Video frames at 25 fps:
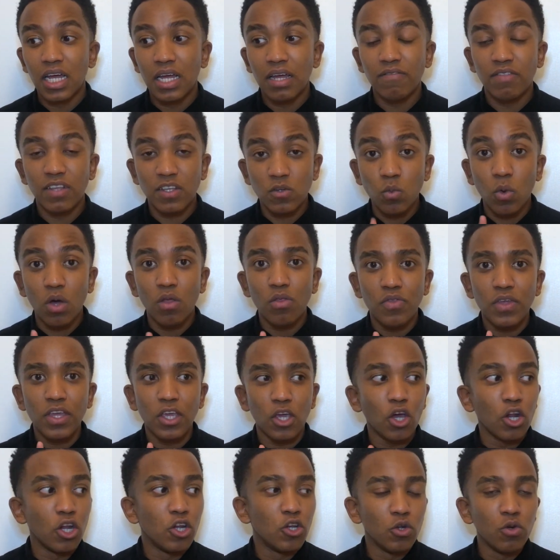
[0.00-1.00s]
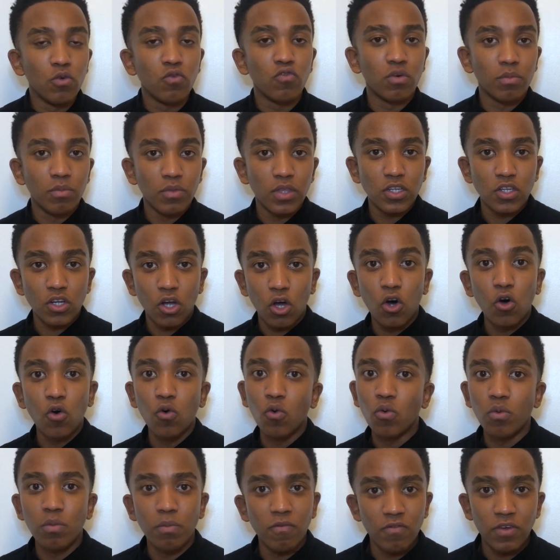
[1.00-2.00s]
if there's one thing you're going to do from this
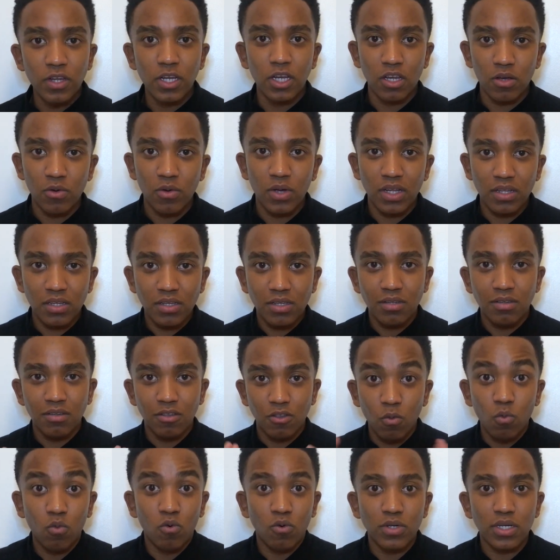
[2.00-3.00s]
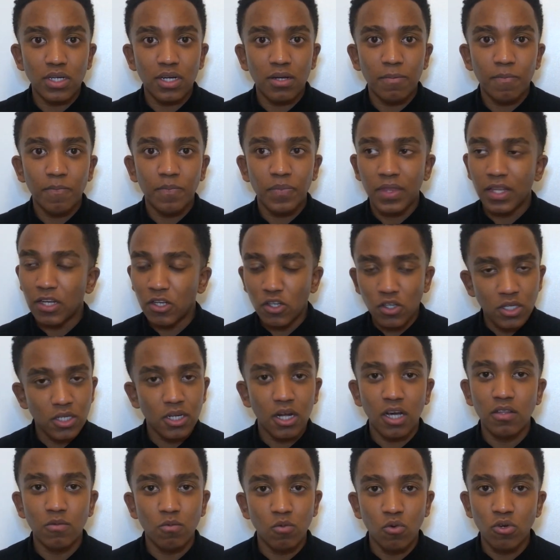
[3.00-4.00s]
whole video, it's the water. Just
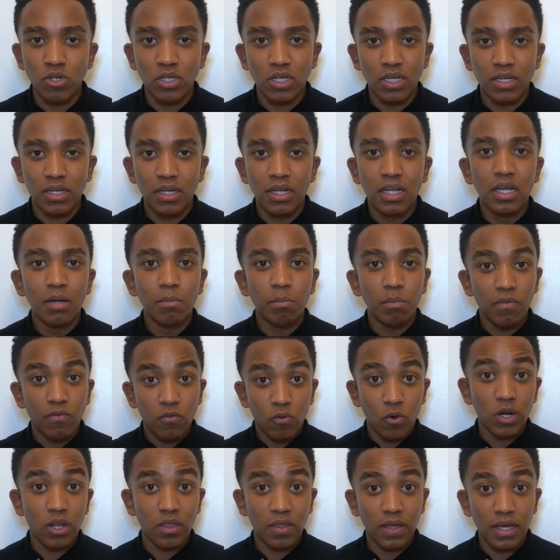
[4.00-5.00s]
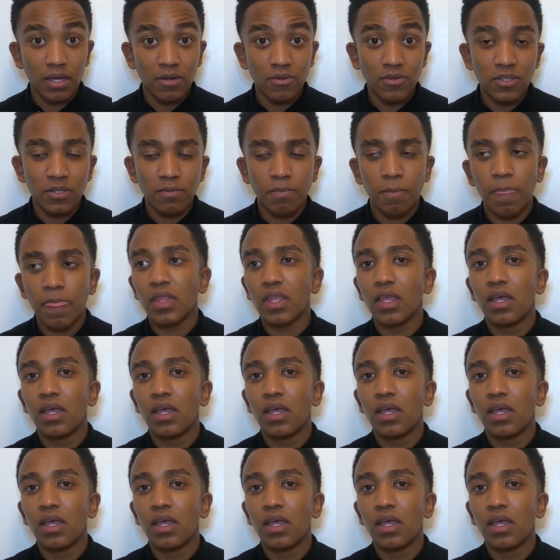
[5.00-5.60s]
start the water before anything else.